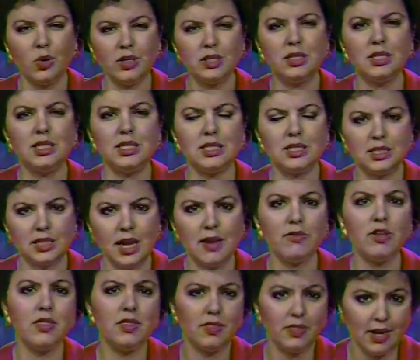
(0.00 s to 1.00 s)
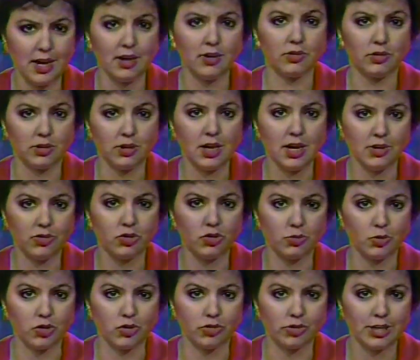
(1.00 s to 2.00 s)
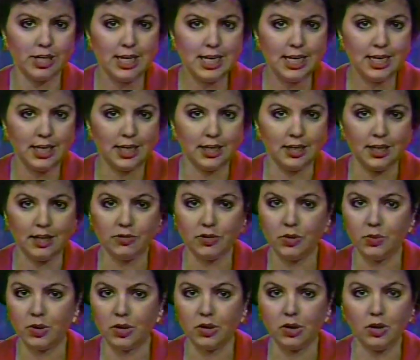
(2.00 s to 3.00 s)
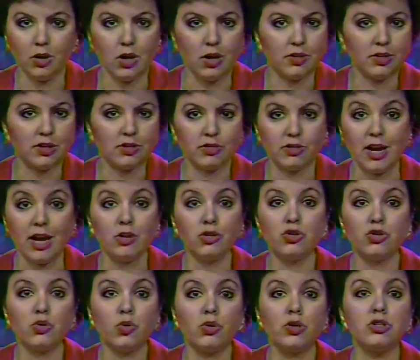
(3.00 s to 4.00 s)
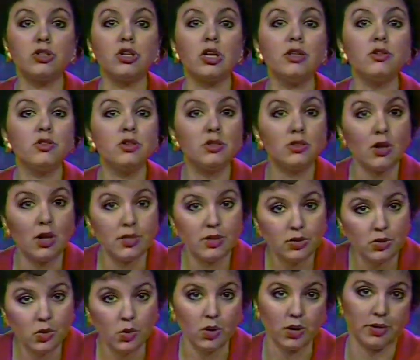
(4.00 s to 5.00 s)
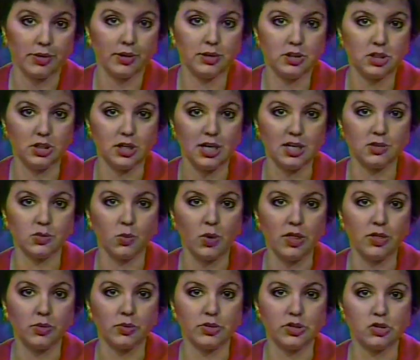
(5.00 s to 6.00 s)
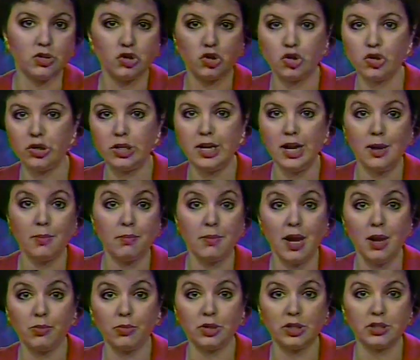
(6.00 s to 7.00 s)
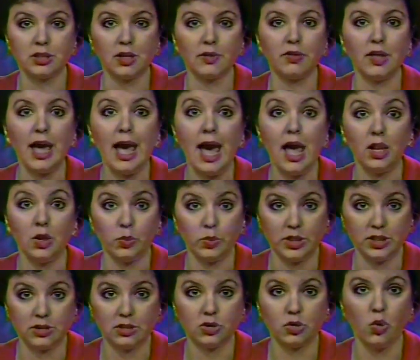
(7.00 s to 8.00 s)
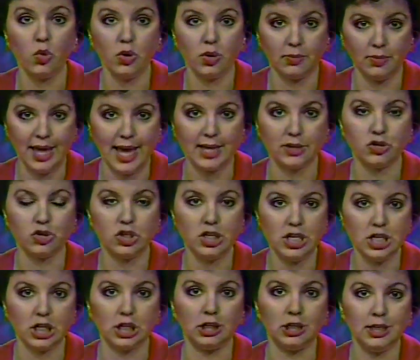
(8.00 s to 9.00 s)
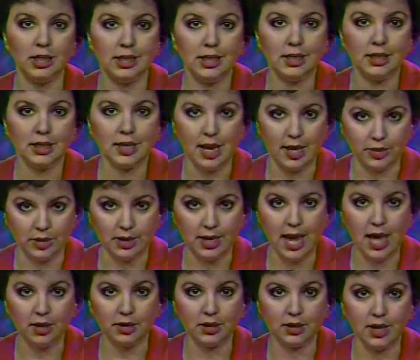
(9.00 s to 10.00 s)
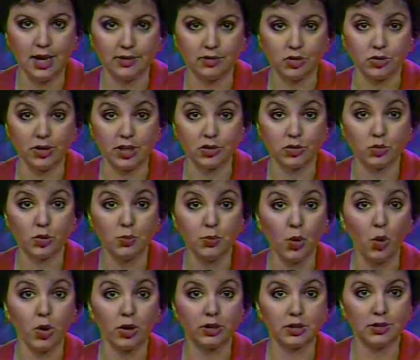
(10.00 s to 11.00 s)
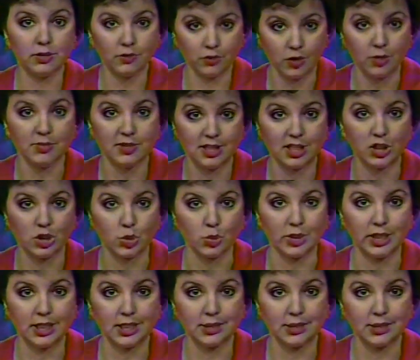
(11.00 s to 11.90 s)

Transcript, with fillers: 27,000 customers. And everywhere along the South Shore, just as on the North, today's weather is churning up memories of the Halloween storm last year. Kathy Cownan has our next report from Scituate.